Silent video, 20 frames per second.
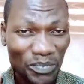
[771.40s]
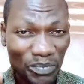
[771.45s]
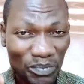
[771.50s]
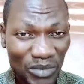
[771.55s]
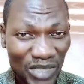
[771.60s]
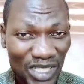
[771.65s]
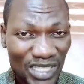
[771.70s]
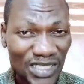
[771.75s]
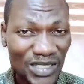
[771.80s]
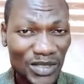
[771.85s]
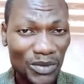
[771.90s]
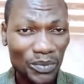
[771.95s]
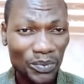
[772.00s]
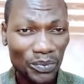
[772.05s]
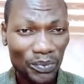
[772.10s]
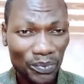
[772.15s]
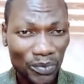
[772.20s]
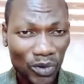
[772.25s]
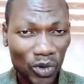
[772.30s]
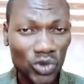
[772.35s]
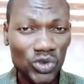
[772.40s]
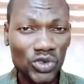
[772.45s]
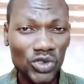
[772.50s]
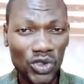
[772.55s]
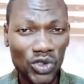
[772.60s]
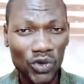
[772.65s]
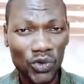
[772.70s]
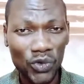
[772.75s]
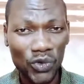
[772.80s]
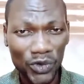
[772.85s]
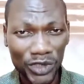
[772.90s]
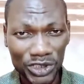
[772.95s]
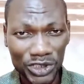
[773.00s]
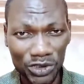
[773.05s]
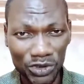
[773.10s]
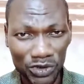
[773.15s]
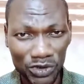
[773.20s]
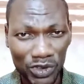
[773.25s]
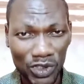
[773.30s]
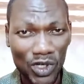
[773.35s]
meat bone
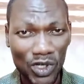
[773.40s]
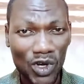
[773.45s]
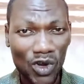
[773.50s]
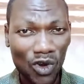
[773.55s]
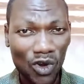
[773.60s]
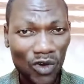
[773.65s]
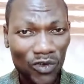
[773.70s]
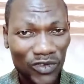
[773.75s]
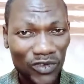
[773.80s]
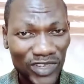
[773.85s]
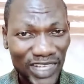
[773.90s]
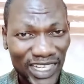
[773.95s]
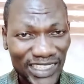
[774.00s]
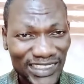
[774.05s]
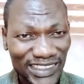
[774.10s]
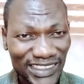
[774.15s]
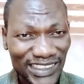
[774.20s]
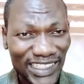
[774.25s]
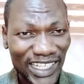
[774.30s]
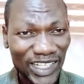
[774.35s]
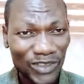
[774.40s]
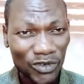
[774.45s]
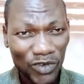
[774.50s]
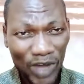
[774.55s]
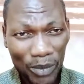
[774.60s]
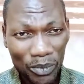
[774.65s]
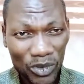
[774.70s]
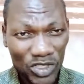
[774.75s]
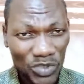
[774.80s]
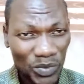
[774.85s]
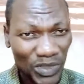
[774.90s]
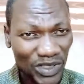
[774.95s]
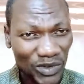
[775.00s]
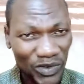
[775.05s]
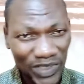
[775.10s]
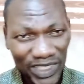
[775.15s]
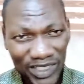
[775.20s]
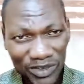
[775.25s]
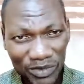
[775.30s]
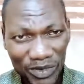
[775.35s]
ratio of
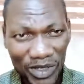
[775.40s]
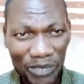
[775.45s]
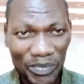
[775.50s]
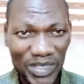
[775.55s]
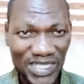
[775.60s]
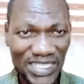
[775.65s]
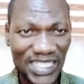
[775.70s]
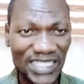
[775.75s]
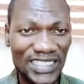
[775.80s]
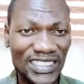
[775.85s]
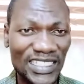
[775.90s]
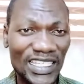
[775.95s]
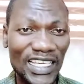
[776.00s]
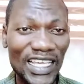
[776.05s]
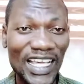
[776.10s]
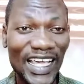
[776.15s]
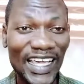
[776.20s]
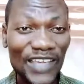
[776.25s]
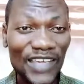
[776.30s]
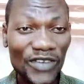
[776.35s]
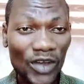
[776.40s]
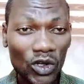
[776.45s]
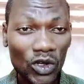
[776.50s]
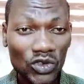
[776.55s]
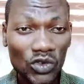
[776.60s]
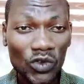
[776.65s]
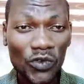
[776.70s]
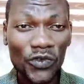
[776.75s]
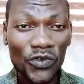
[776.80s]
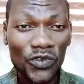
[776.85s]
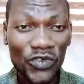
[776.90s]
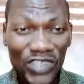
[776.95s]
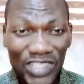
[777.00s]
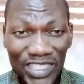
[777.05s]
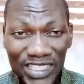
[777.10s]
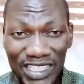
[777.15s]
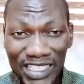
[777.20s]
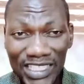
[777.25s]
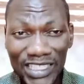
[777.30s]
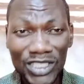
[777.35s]
approximately 3%. If you are also
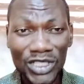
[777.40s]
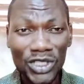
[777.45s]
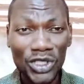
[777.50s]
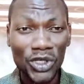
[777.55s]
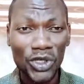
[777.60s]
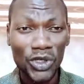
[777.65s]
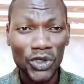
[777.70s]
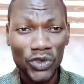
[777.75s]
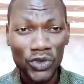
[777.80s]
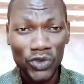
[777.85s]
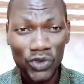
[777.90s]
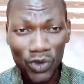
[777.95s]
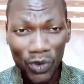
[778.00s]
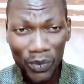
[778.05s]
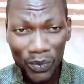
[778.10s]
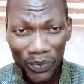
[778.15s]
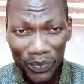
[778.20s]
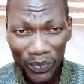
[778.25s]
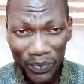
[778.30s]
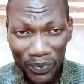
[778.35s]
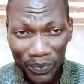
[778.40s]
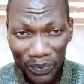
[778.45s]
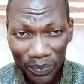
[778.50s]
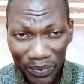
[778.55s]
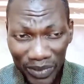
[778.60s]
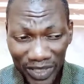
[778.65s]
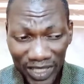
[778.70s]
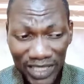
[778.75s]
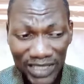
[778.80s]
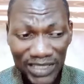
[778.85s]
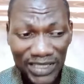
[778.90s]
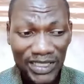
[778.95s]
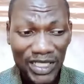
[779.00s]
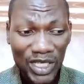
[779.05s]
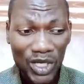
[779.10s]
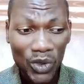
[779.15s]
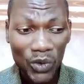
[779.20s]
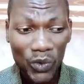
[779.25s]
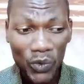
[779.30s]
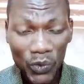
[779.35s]
feeding your birds
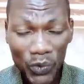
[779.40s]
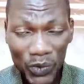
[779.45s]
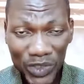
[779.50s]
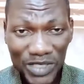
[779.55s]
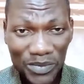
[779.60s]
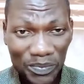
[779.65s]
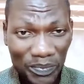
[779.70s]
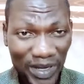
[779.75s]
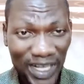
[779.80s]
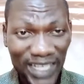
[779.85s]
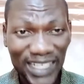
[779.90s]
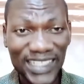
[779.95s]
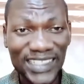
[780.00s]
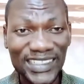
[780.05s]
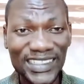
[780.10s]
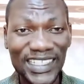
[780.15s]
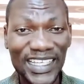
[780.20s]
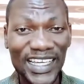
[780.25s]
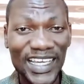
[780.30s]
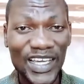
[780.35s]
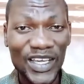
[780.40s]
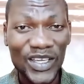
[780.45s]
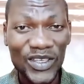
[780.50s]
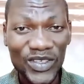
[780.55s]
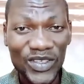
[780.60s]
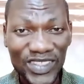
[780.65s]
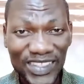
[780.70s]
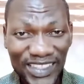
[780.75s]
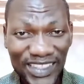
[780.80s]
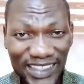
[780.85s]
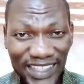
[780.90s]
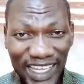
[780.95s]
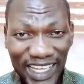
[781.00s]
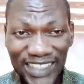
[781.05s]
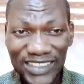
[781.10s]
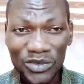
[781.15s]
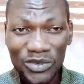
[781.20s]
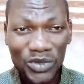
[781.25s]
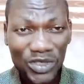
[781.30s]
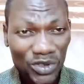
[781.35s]
with pellet, there
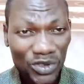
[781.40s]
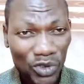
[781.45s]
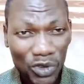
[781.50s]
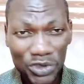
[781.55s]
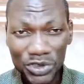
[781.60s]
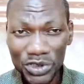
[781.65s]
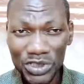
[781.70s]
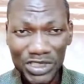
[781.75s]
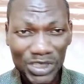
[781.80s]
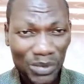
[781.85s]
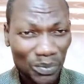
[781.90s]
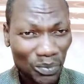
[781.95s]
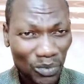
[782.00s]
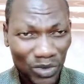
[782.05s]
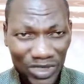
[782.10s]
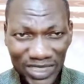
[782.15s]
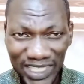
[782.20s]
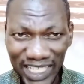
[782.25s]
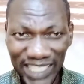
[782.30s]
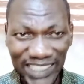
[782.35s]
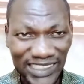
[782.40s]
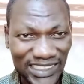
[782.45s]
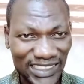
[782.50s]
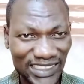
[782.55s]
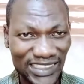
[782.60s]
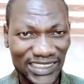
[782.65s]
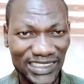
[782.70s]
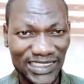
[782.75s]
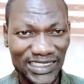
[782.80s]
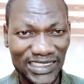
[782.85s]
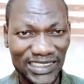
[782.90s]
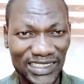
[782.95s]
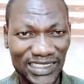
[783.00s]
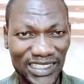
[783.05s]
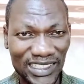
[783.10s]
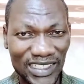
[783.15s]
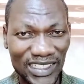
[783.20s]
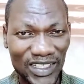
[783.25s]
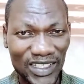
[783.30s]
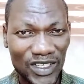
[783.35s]
is reduction in mortality.
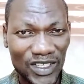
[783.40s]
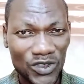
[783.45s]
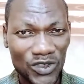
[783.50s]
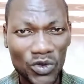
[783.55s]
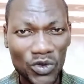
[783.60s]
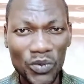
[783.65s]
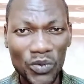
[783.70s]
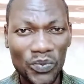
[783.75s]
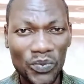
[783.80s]
So